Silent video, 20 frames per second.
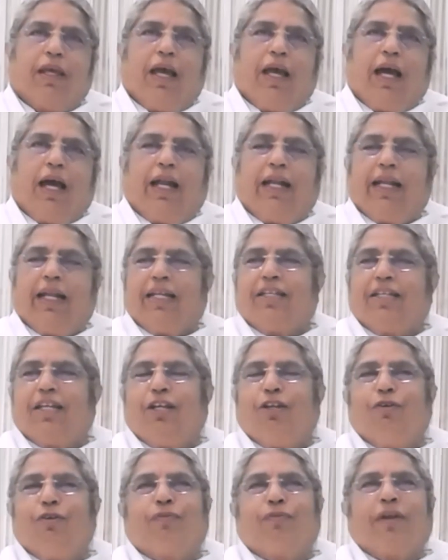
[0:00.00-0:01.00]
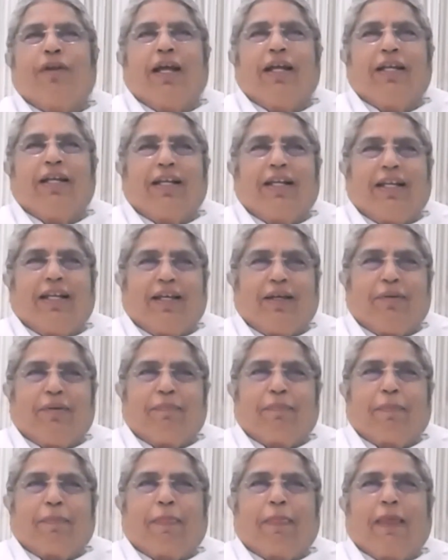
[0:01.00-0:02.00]
And I tell you frankly,
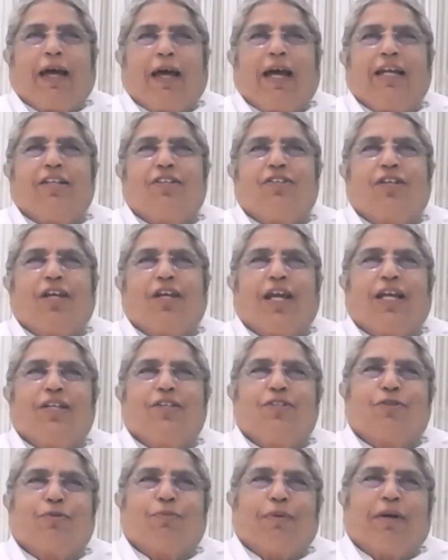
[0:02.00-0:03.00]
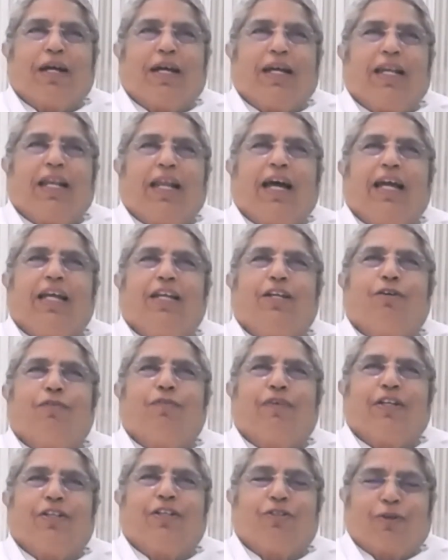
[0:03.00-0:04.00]
I changed my line
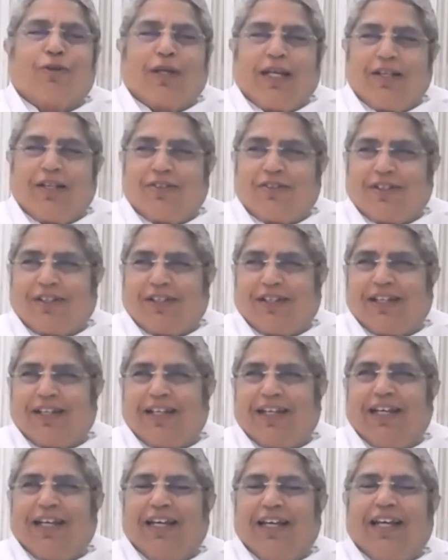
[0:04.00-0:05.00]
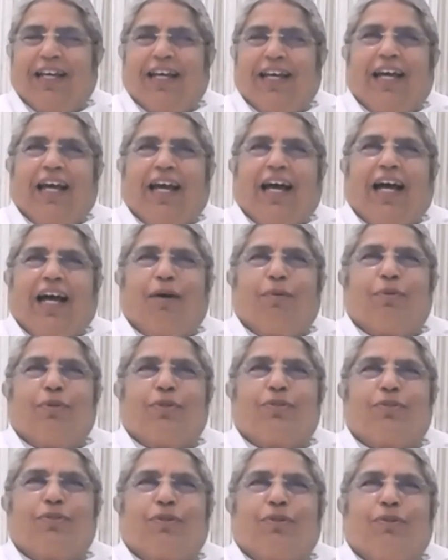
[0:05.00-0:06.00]
of education. I
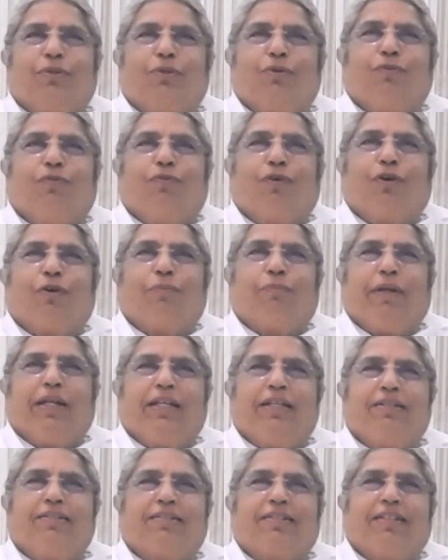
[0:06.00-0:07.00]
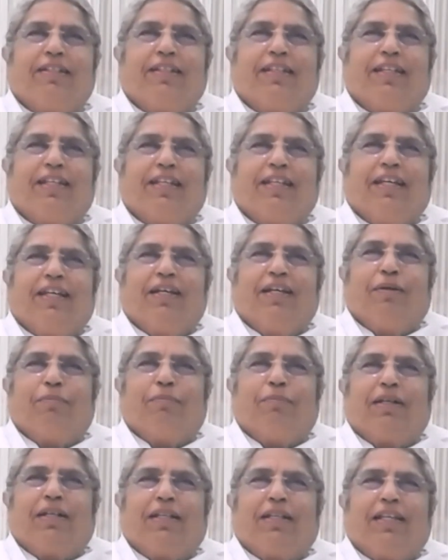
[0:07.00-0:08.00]
was to go for medicine,
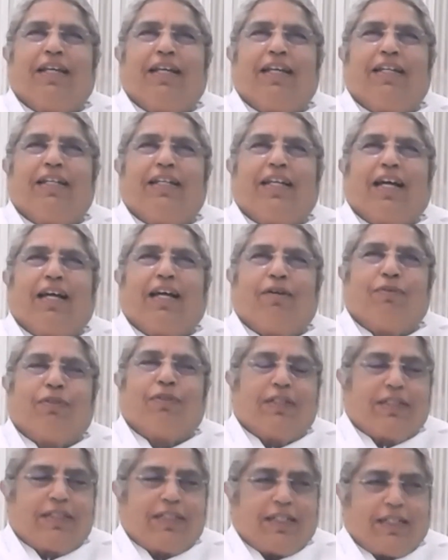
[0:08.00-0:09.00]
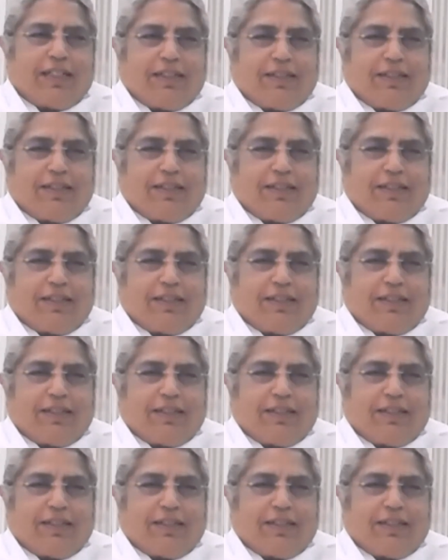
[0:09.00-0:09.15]
but then diverted.